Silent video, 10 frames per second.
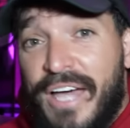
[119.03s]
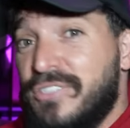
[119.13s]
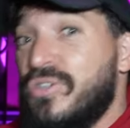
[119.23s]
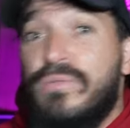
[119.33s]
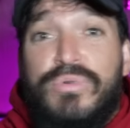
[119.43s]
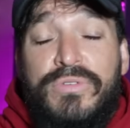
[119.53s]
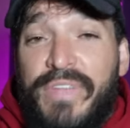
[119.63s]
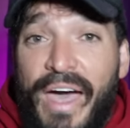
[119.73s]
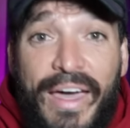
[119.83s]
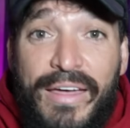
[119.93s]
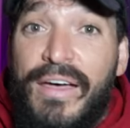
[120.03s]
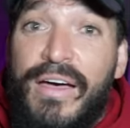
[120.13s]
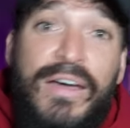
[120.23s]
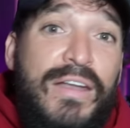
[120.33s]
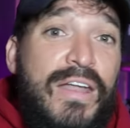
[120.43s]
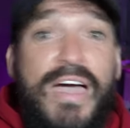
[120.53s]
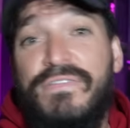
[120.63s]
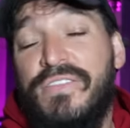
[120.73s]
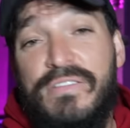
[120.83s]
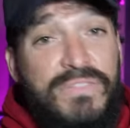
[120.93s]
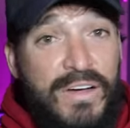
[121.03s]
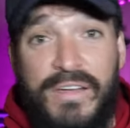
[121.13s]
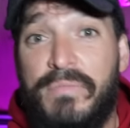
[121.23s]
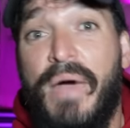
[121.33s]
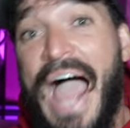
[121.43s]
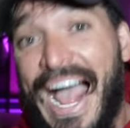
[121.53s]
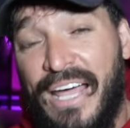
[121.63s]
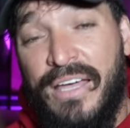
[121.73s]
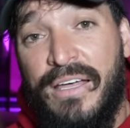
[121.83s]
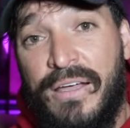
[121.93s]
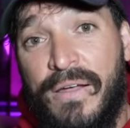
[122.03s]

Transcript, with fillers: et tu brute, knife in the fucking back.